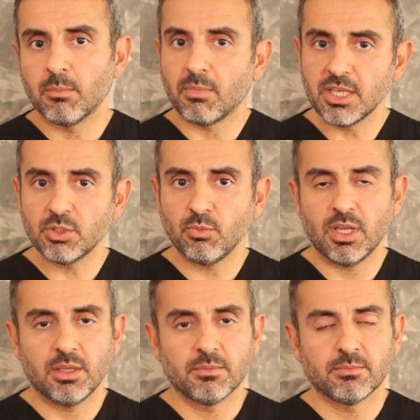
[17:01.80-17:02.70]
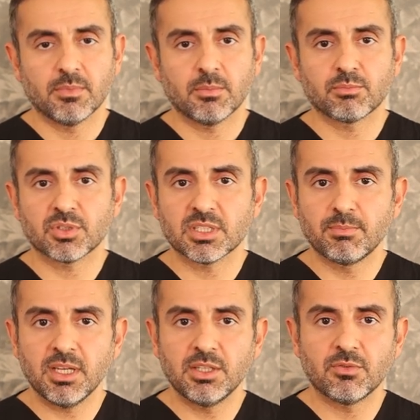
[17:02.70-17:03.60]
By the way,
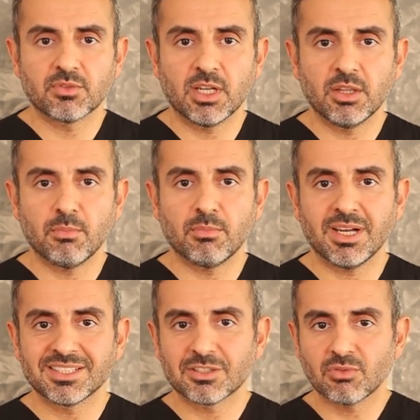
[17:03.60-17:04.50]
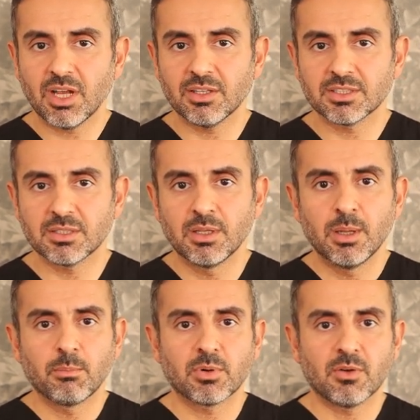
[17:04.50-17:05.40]
prospective randomized trials
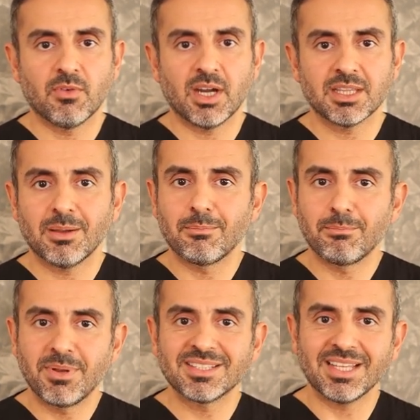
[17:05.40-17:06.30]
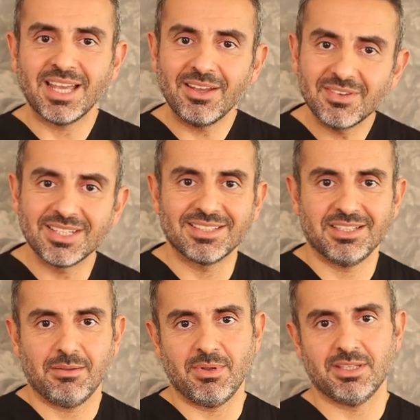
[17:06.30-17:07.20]
provide best
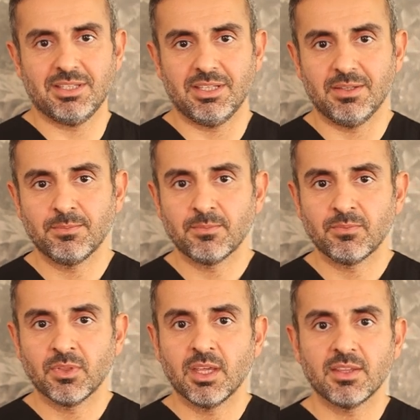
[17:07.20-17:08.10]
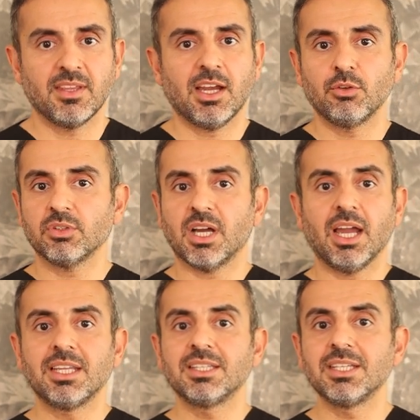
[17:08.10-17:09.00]
evidence in medicine. They are not
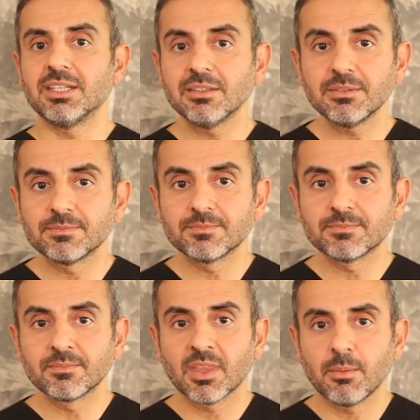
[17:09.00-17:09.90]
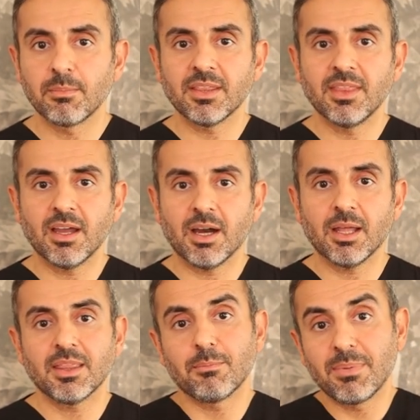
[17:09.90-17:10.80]
ideal, but they
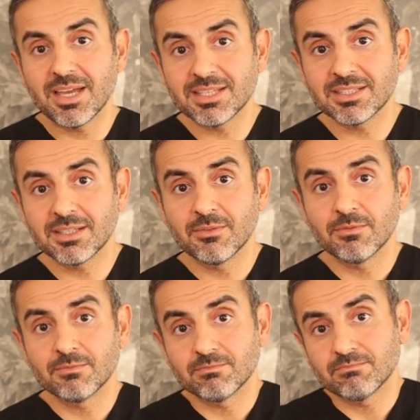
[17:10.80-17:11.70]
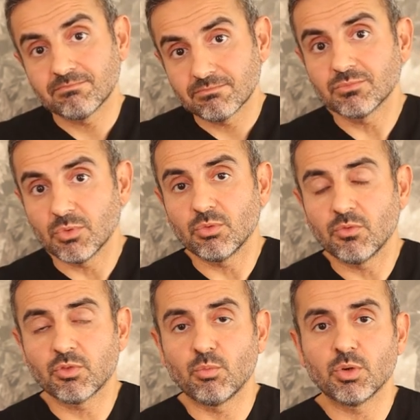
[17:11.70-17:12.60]
are the best
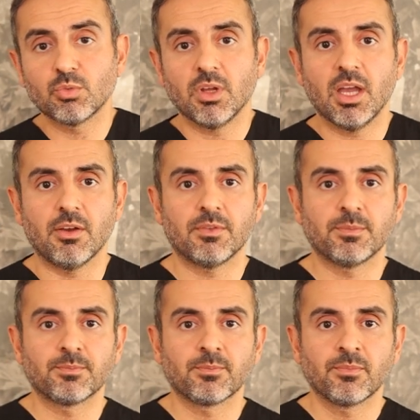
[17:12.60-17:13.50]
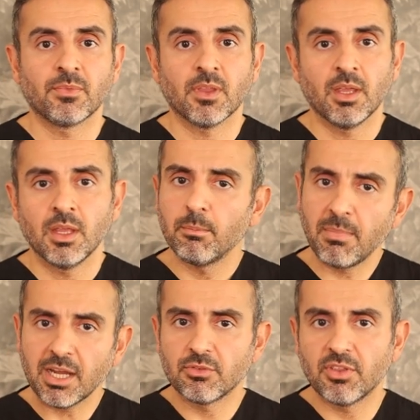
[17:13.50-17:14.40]
from what we have.
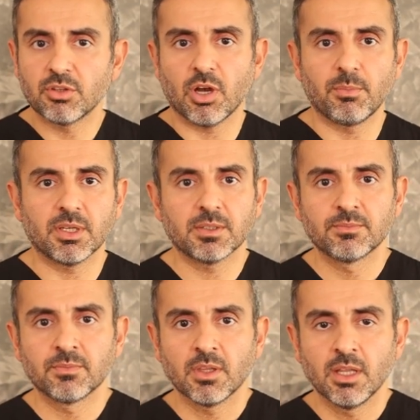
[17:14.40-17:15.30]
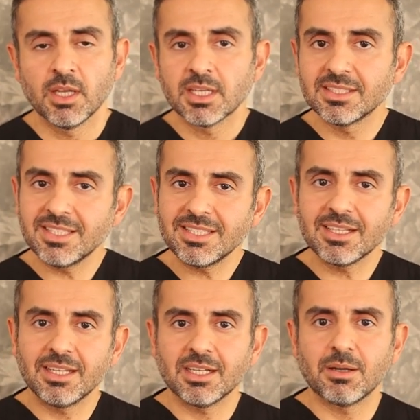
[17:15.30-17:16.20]
Back to the topic. This
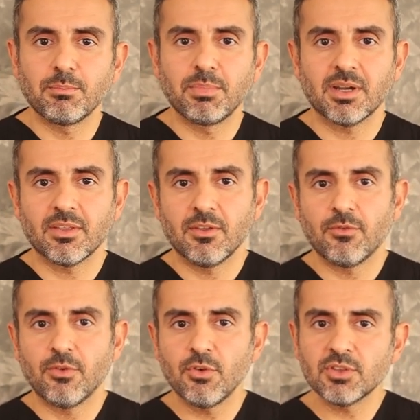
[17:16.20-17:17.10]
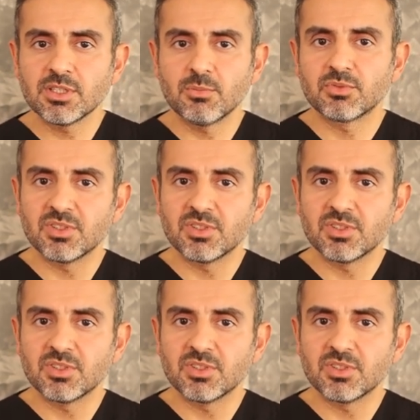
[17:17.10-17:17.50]
study compared the first rib